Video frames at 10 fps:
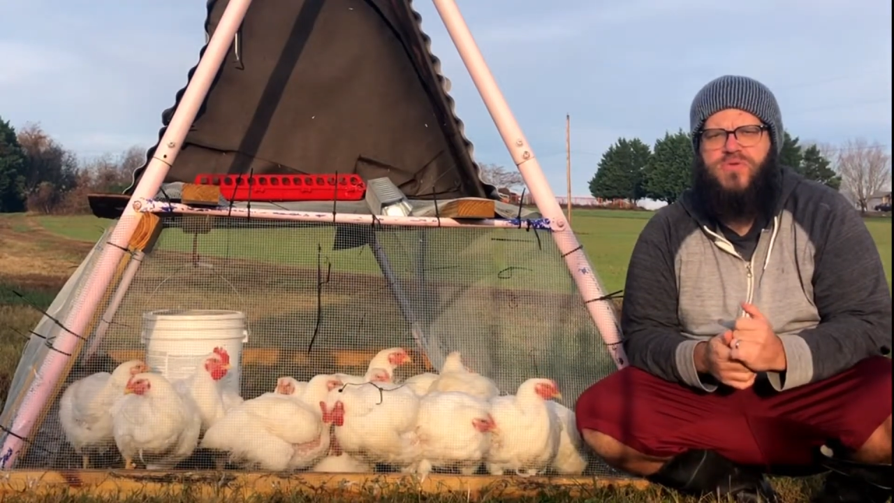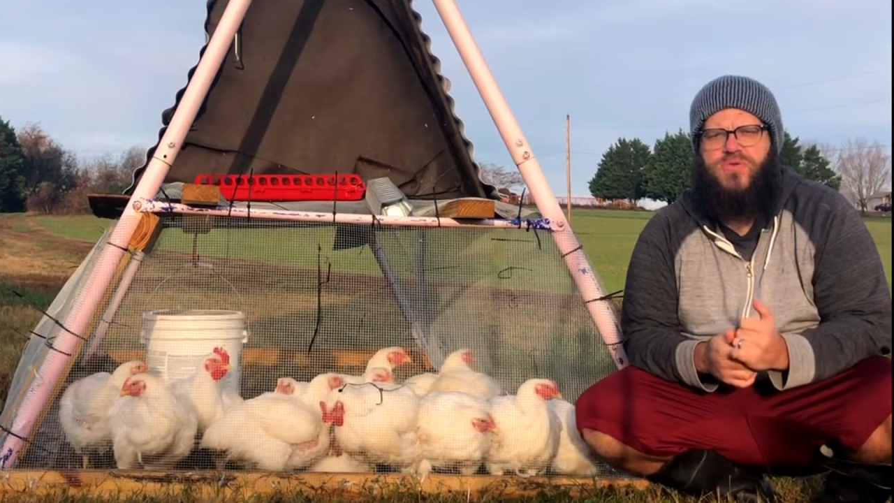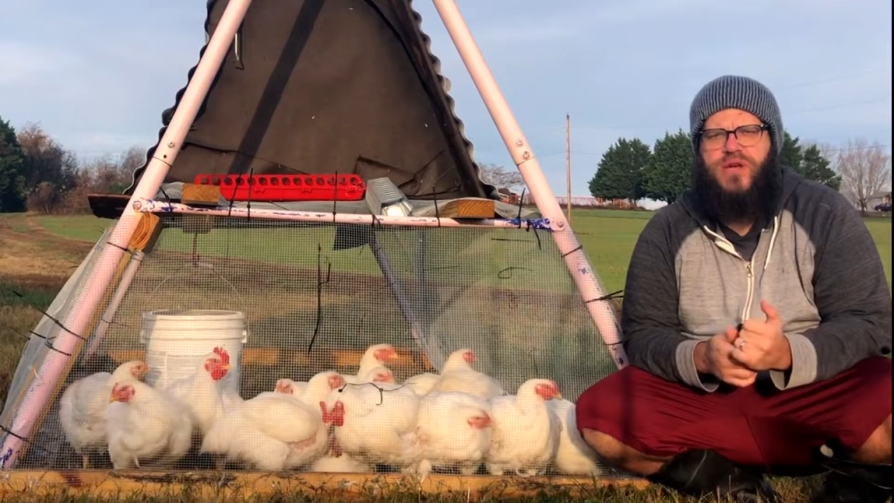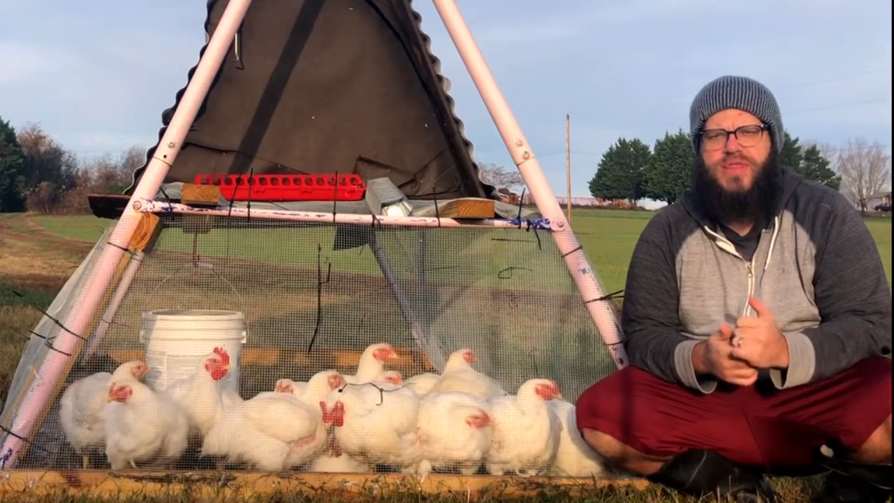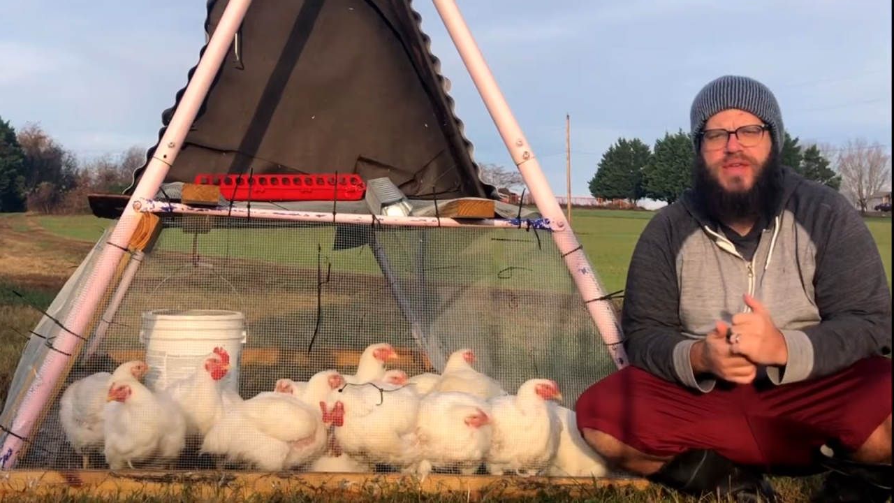
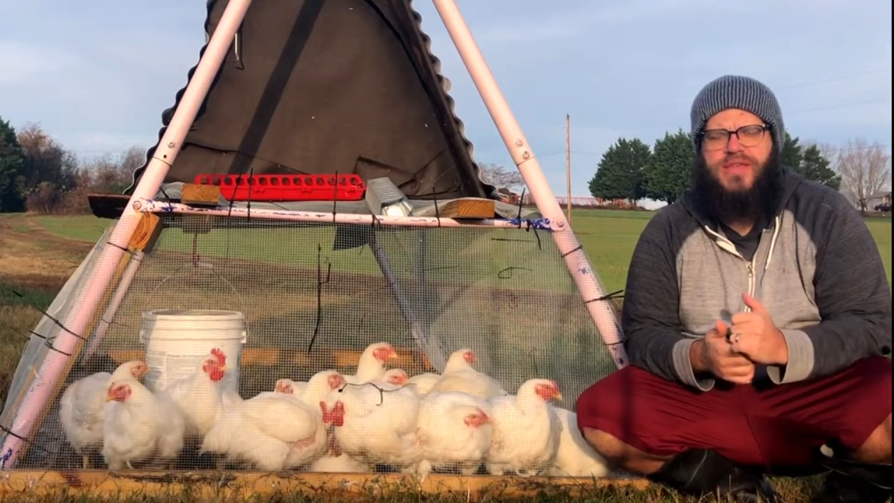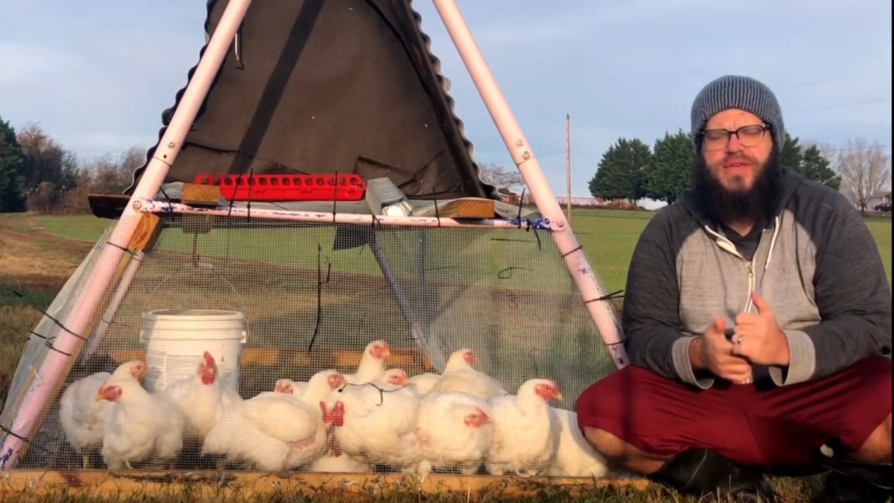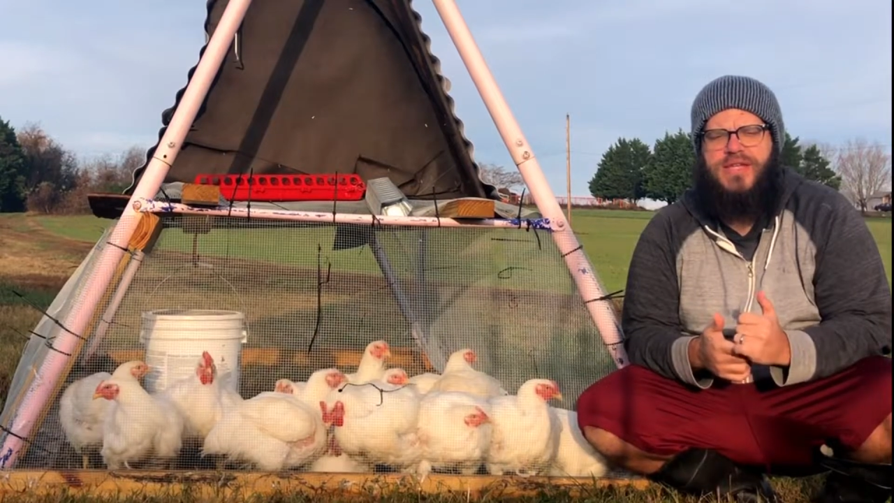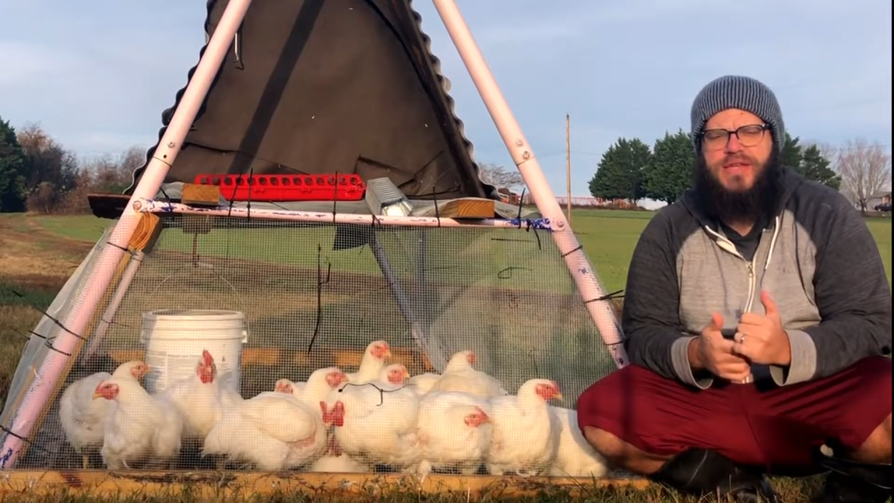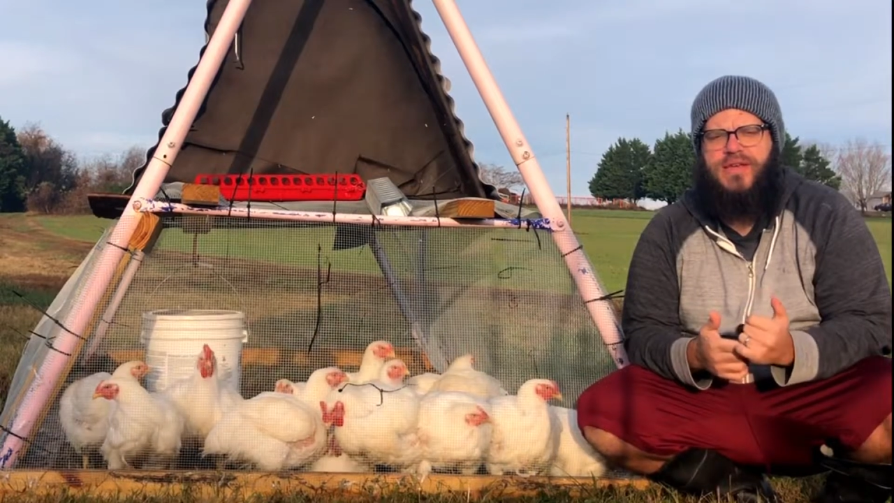or I think
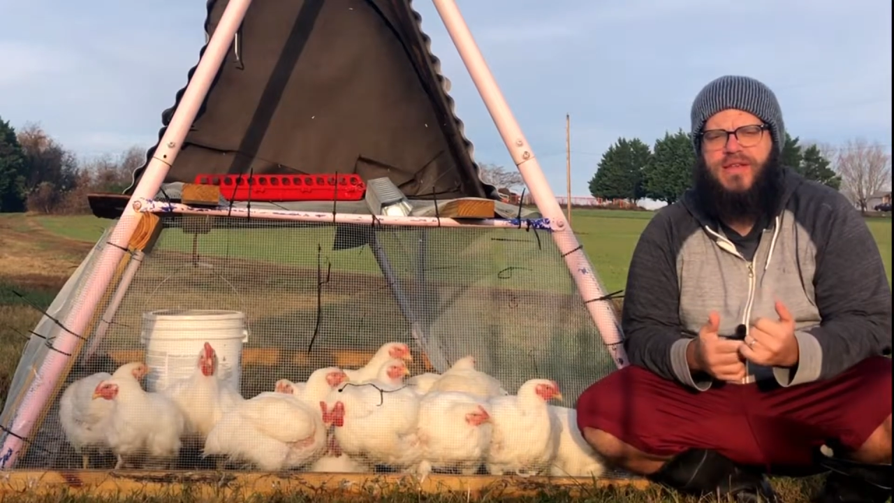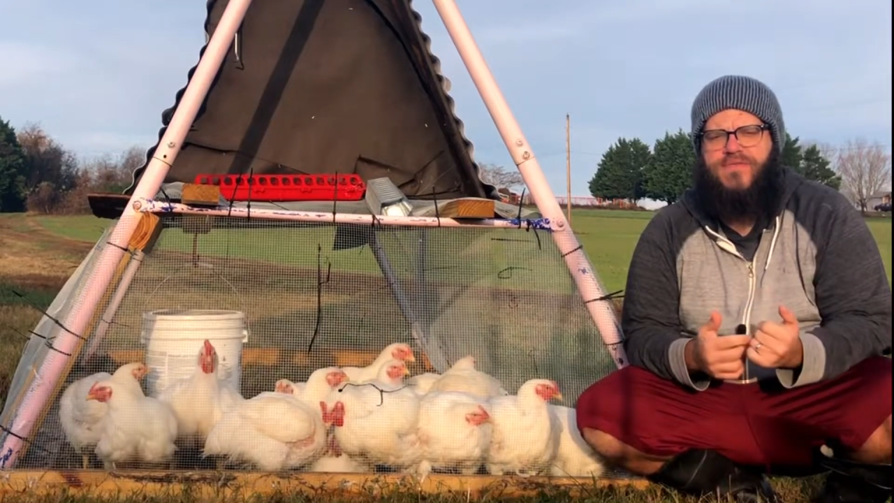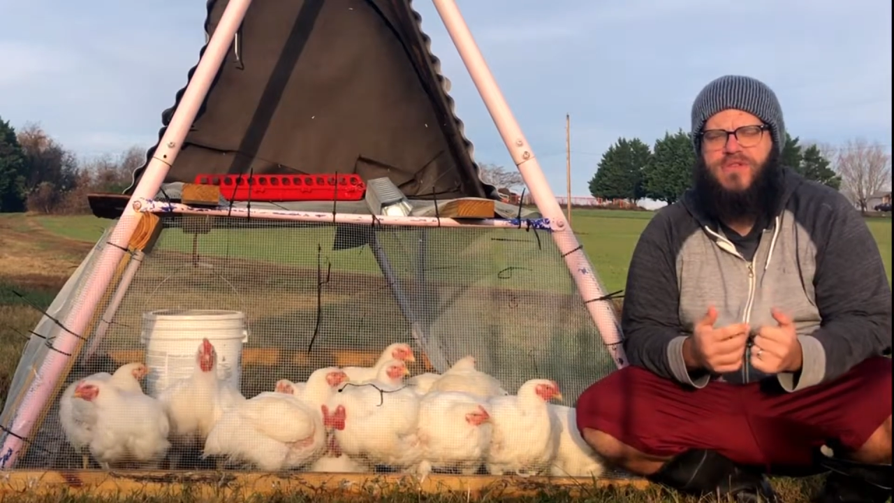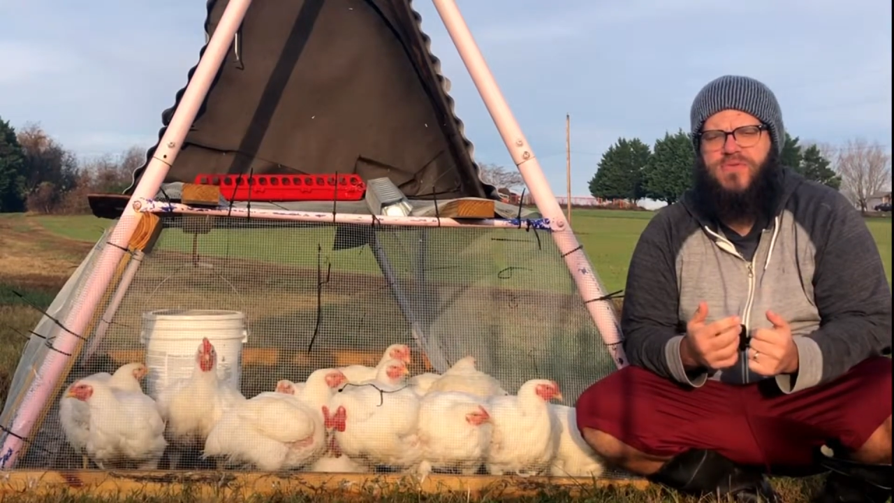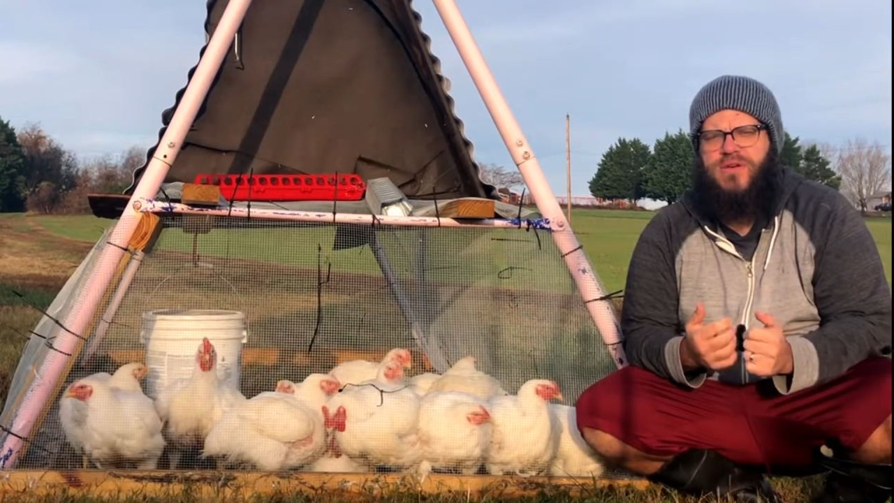they said
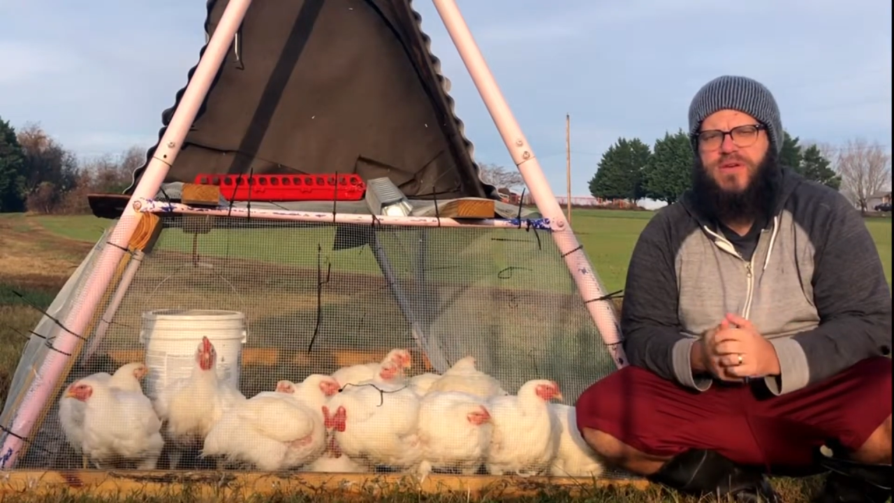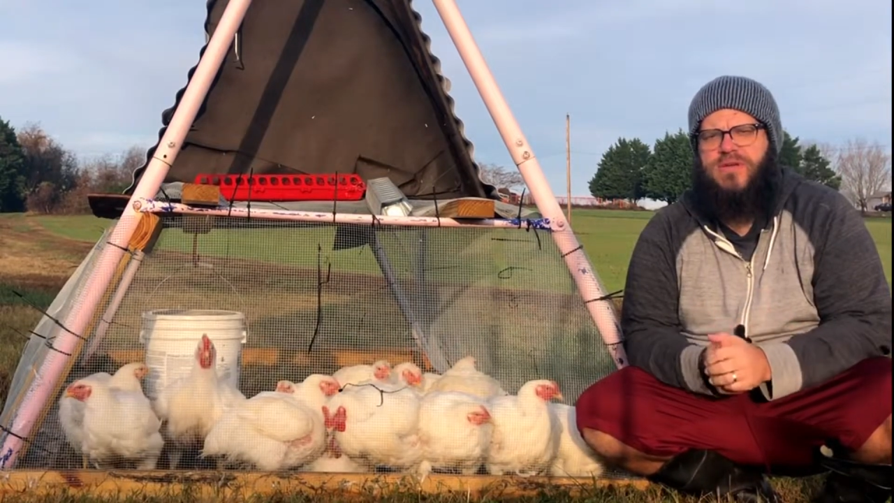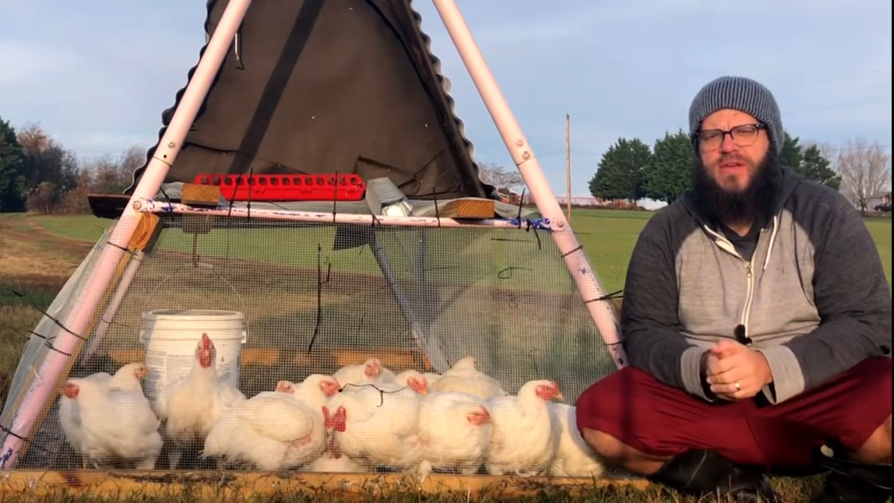if you